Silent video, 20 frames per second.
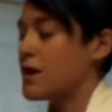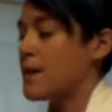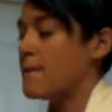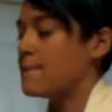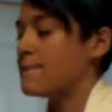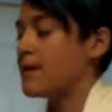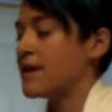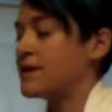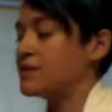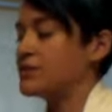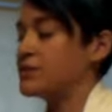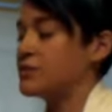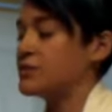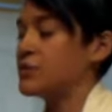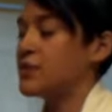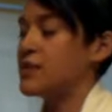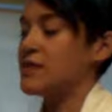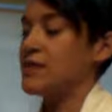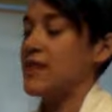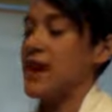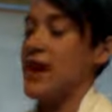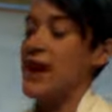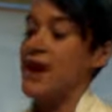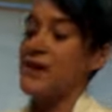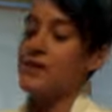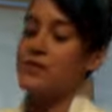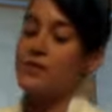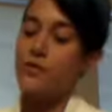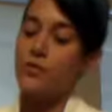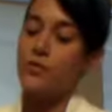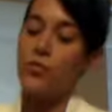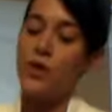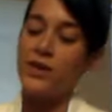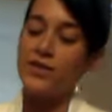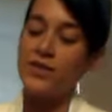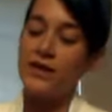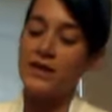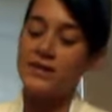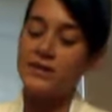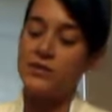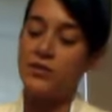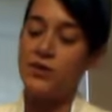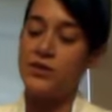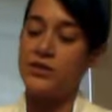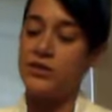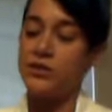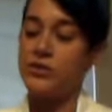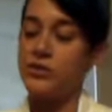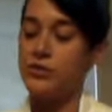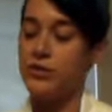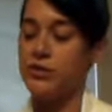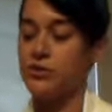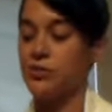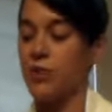By doing that, what that's going to do as